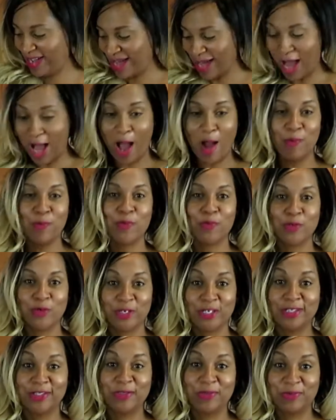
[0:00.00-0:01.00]
I'm
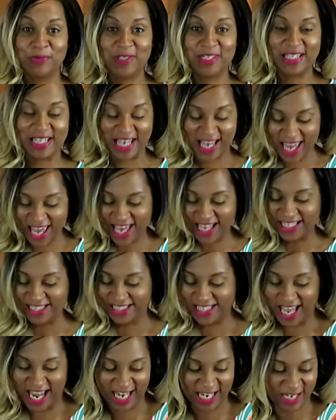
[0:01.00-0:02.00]
really
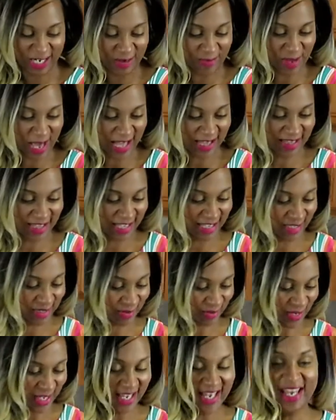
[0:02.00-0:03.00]
excited about this
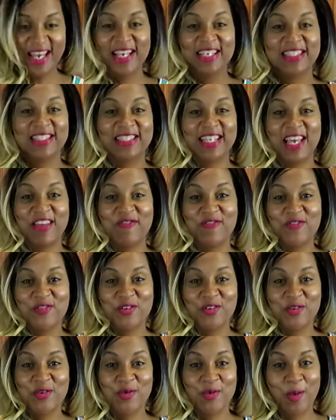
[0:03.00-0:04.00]
one.
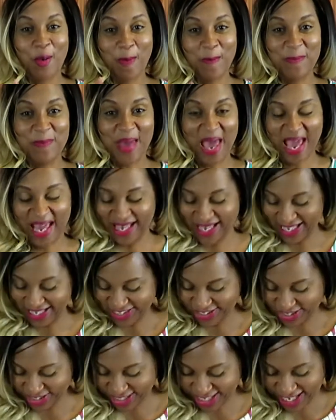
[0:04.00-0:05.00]
Seafood mac and
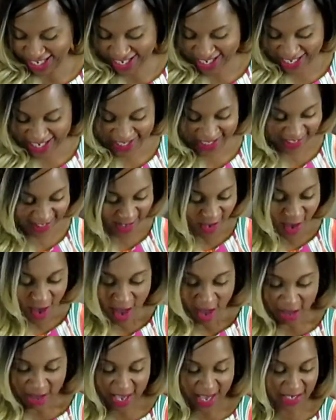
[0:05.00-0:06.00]
cheese.
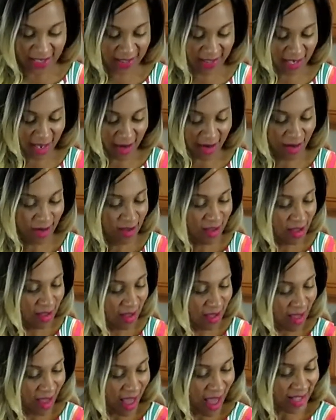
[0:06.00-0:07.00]
Okay, so
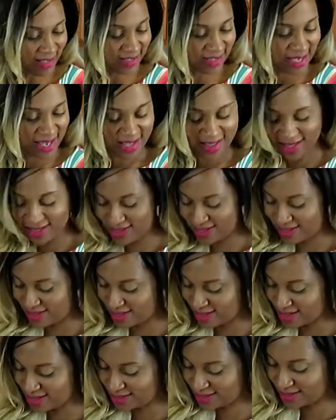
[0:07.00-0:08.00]
I did
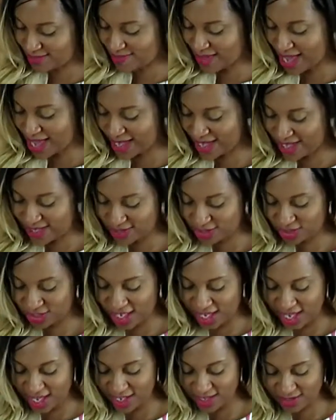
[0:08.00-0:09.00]
this mac and
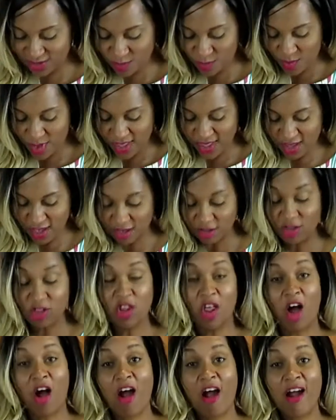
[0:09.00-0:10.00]
cheese with the
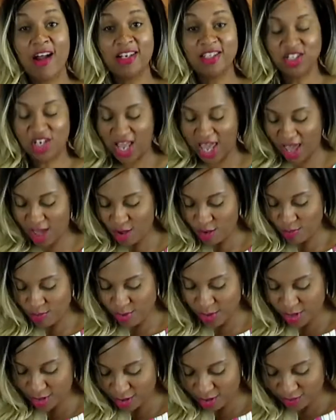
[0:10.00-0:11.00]
large
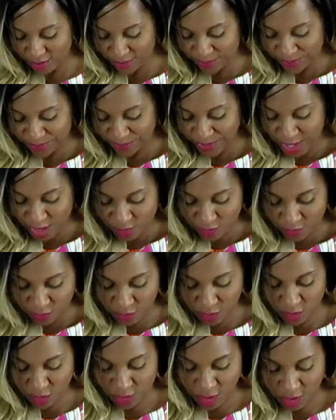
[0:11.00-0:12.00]
elbow
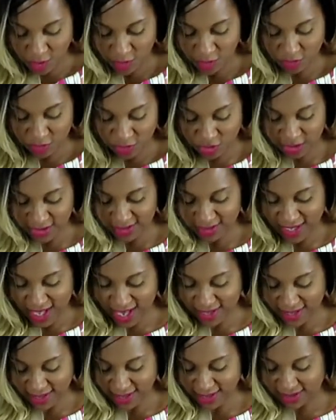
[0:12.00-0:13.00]
noodle, just
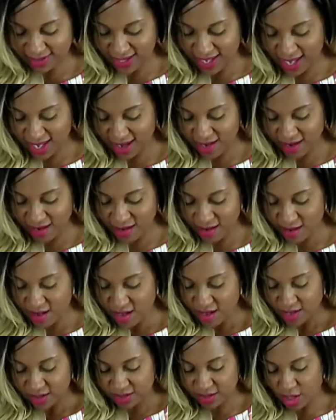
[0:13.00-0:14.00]
like this here.
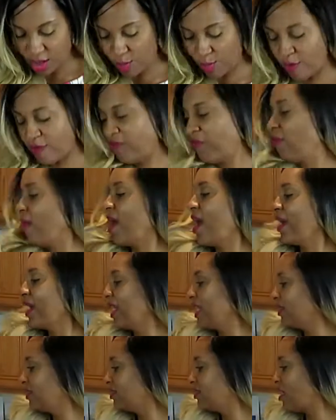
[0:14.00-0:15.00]
So before I
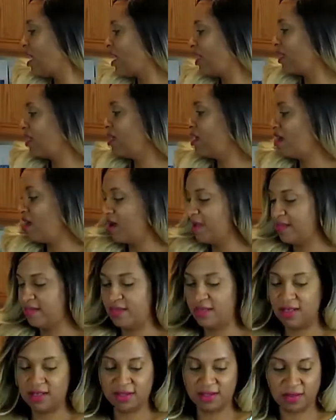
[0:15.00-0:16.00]
get started on
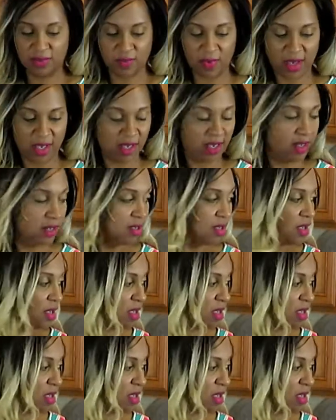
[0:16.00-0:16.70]
this one,